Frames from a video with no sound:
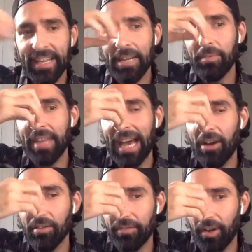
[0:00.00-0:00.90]
did
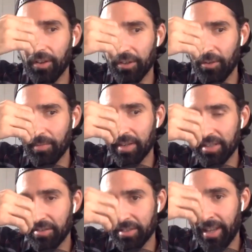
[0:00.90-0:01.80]
without volume
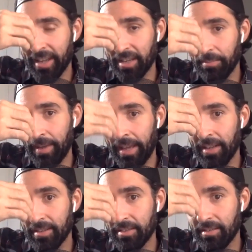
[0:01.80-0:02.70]
because I was lying in
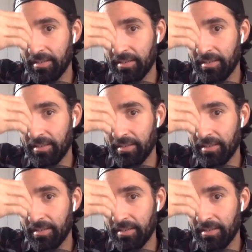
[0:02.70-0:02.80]
bed.